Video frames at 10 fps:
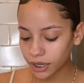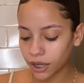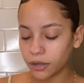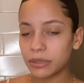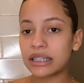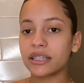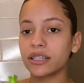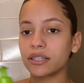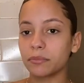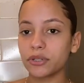um, into
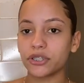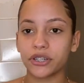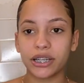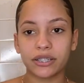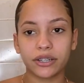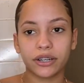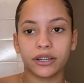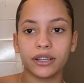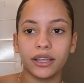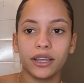this moisturizer
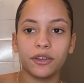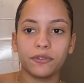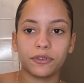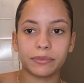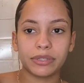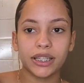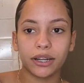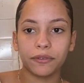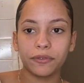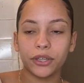from
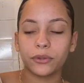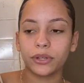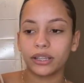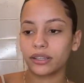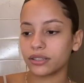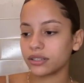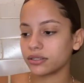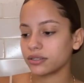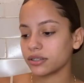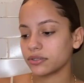Cetaphil. I think
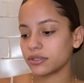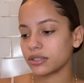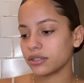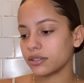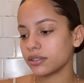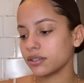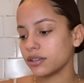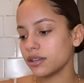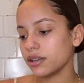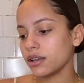that's how you say it.
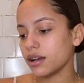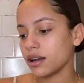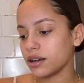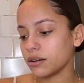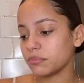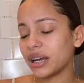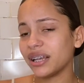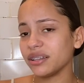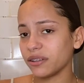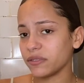Um, I
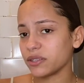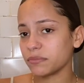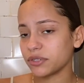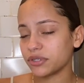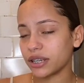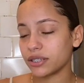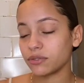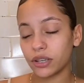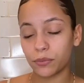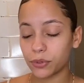love this
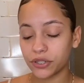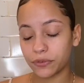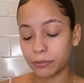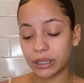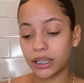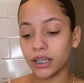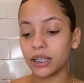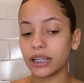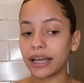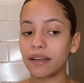moisturizer. It works for me.
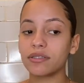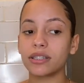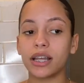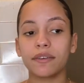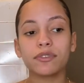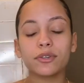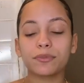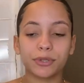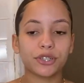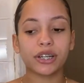Like I've, I've used
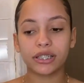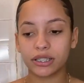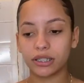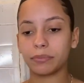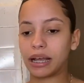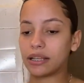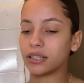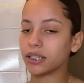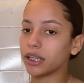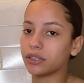moisturizers in the past
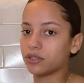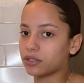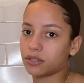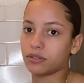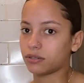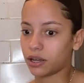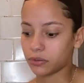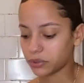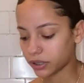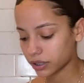that like just do not
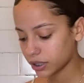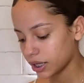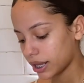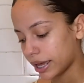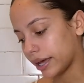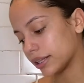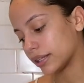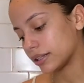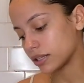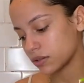work. And
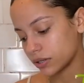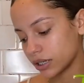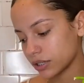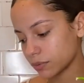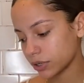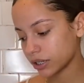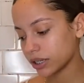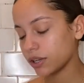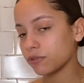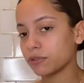then this one does work.
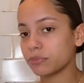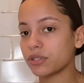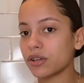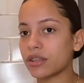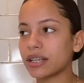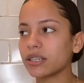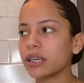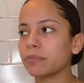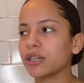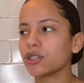From, so that's
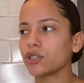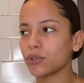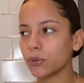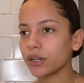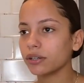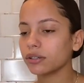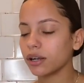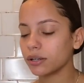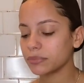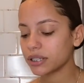like my short
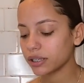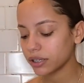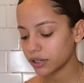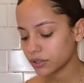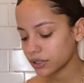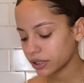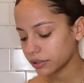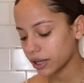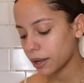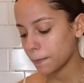um, skincare routine.
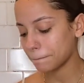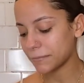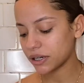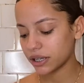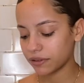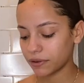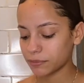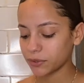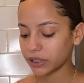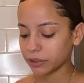But if I'm
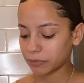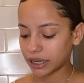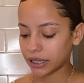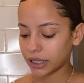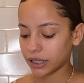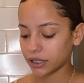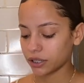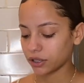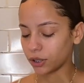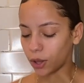doing like my
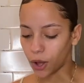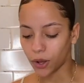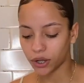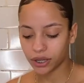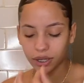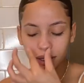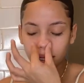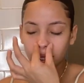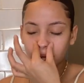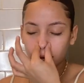long
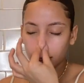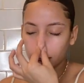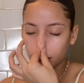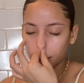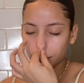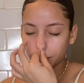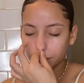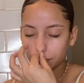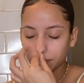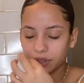
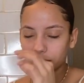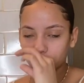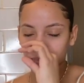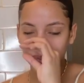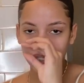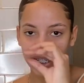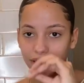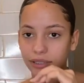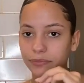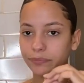um,
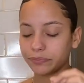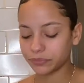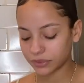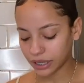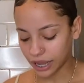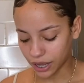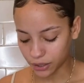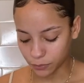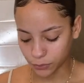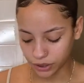routine,
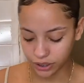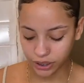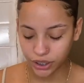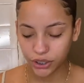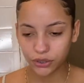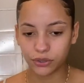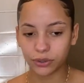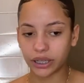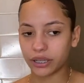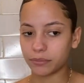I would do
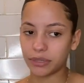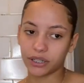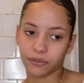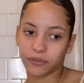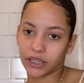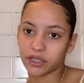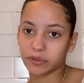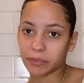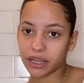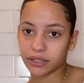like a mini face
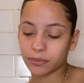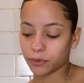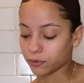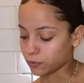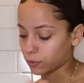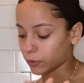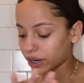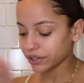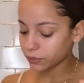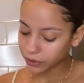mask before I do